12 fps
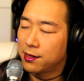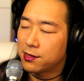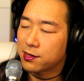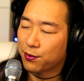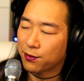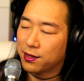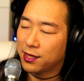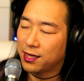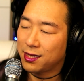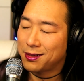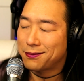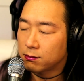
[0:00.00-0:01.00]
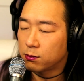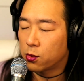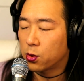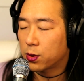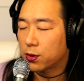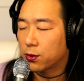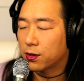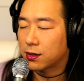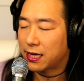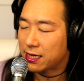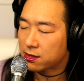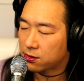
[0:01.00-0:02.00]
a pretty more or
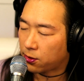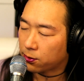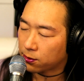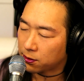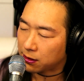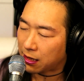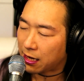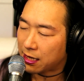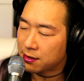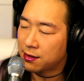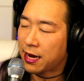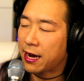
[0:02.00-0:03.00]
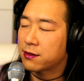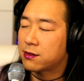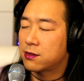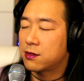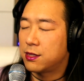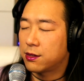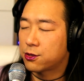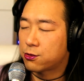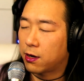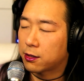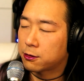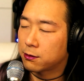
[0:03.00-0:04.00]
less total loss. The house is still
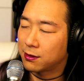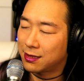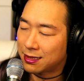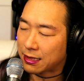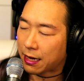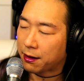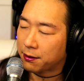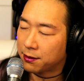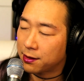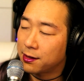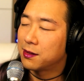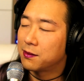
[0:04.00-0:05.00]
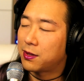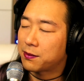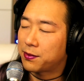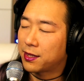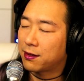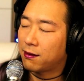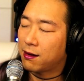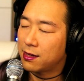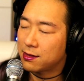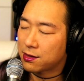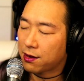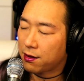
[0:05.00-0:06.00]
structurally sound, but
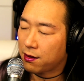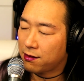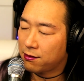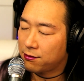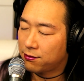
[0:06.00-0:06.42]
because of